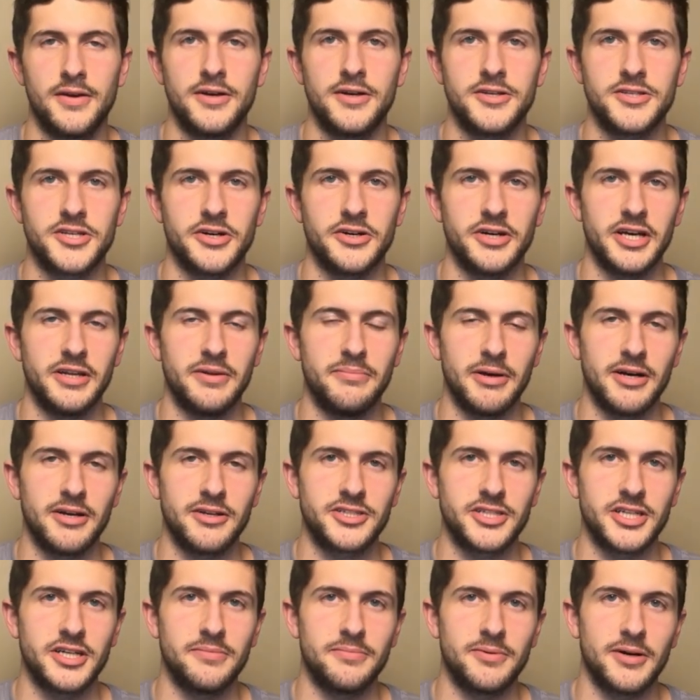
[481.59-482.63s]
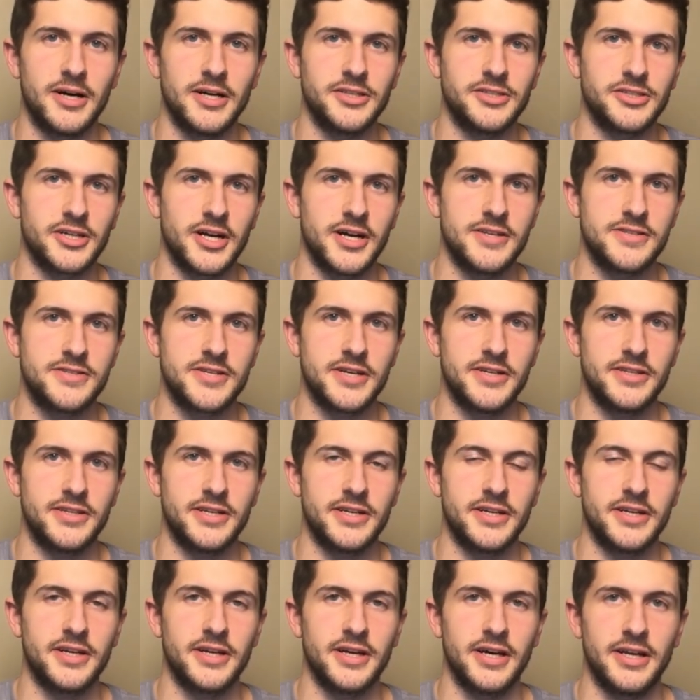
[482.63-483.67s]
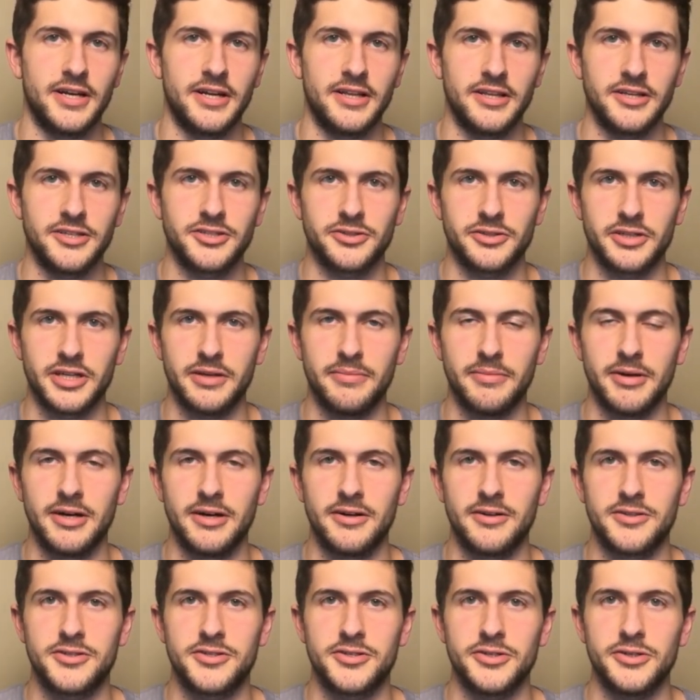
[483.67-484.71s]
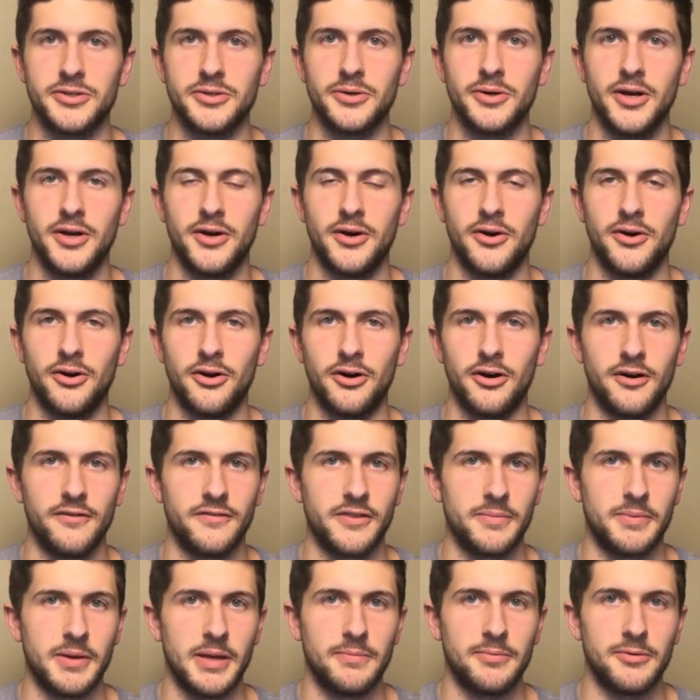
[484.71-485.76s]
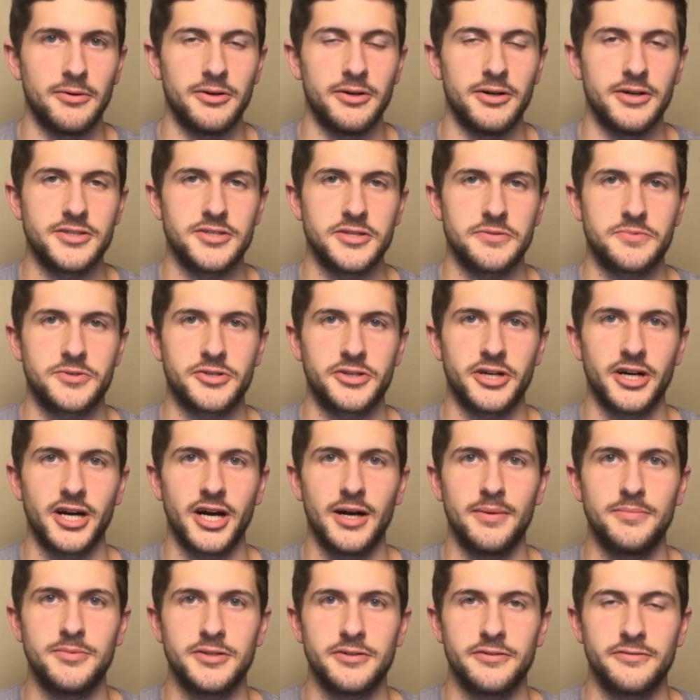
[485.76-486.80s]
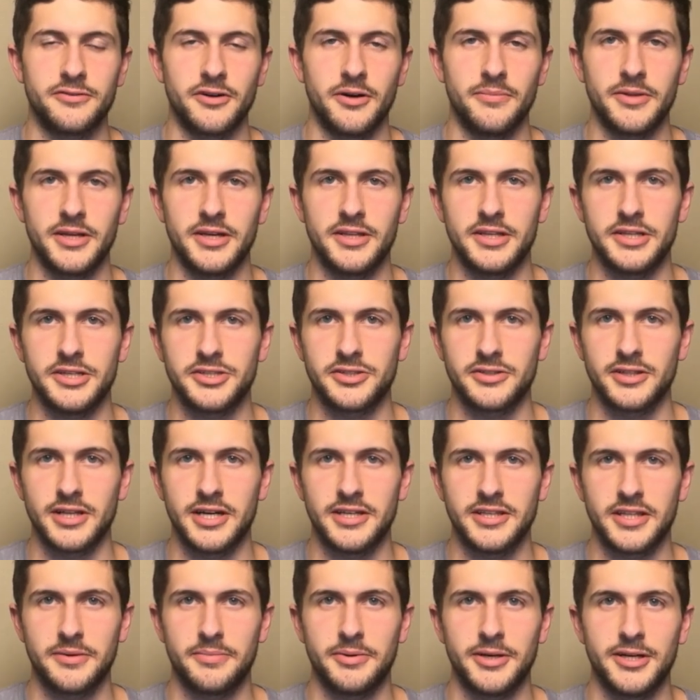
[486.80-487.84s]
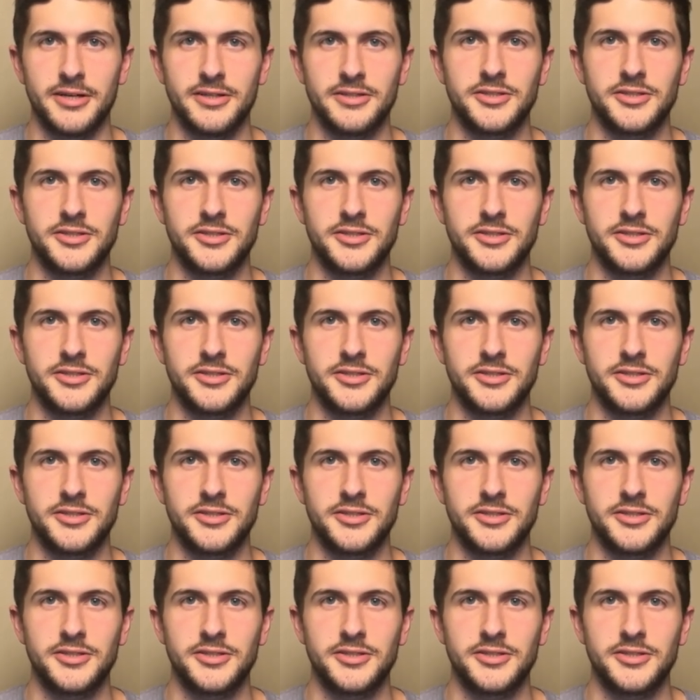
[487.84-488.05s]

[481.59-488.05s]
So in MailChimp, I tried sending an initial email to all of the people who had subscribed from the initial landing page.